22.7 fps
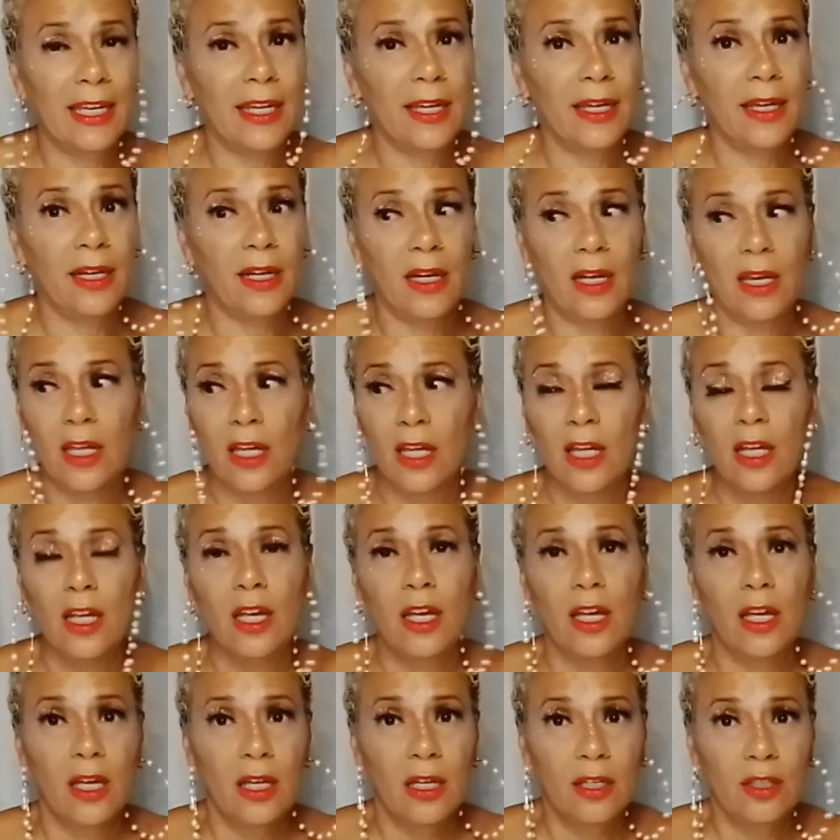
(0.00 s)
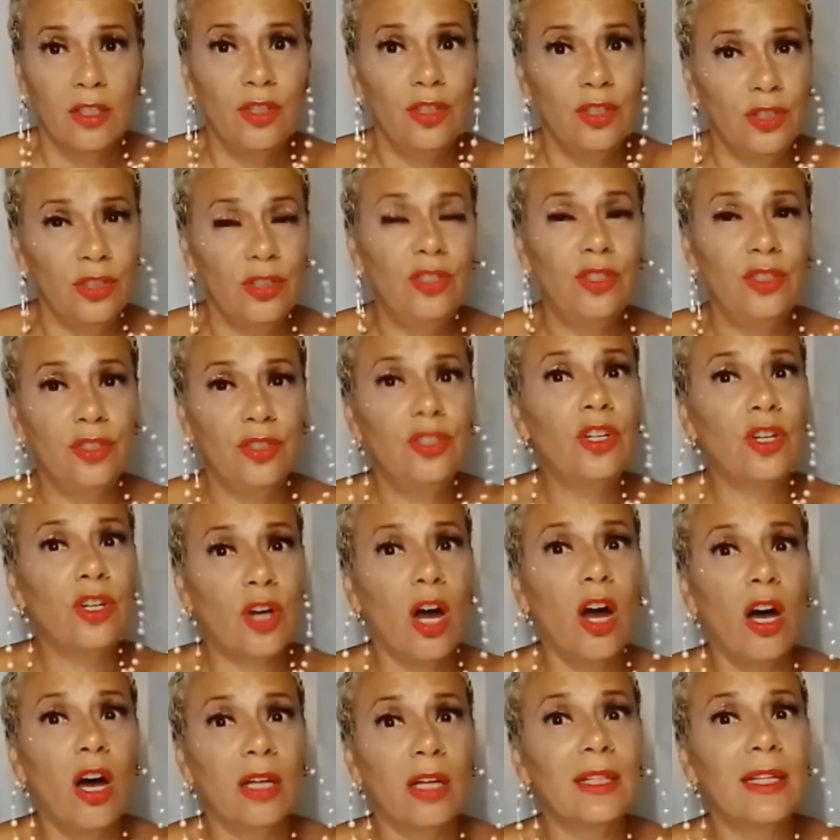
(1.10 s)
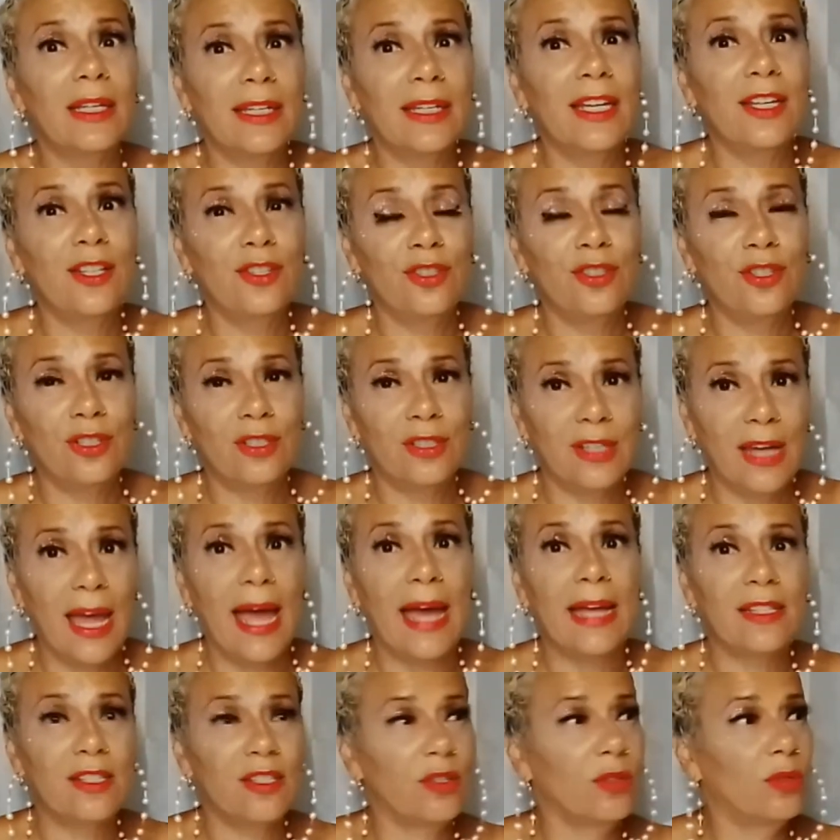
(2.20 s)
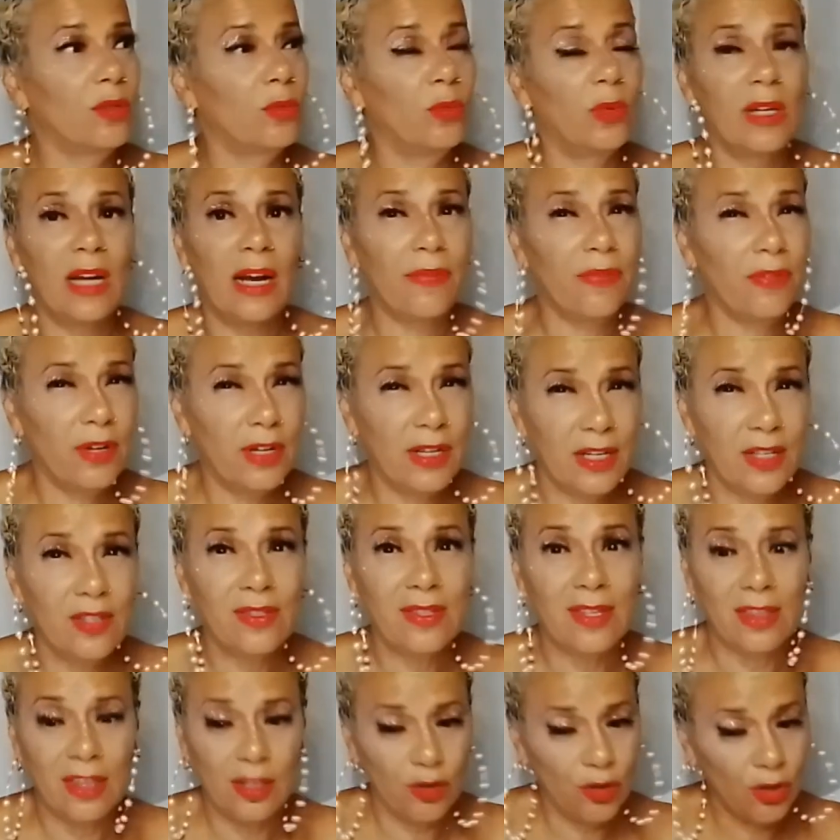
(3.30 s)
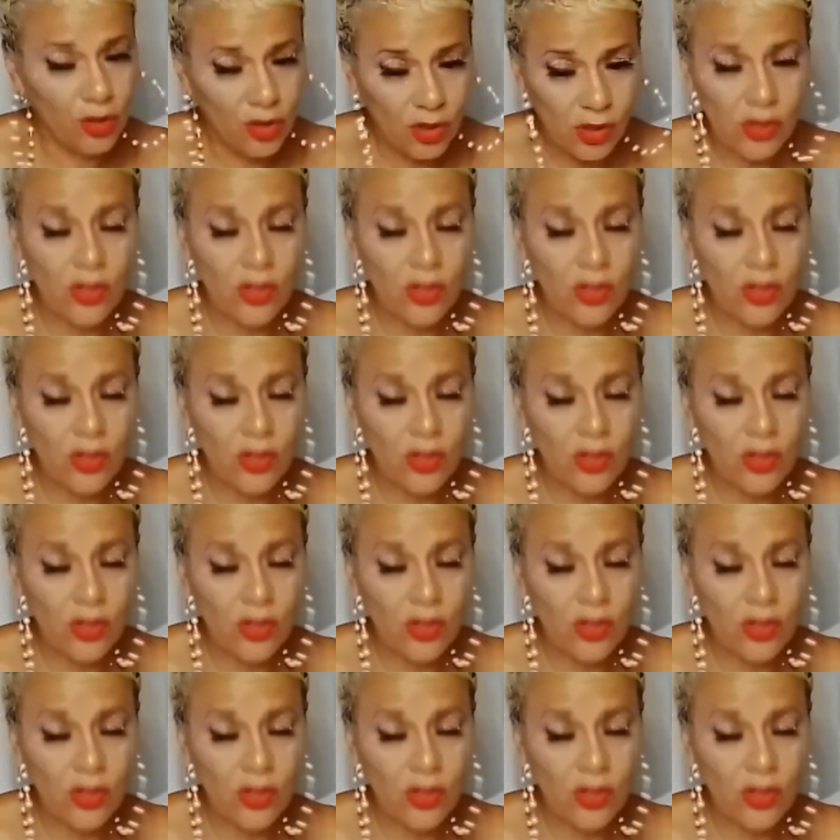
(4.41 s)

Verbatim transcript: in you're calling in your debts or whatever it is that you're,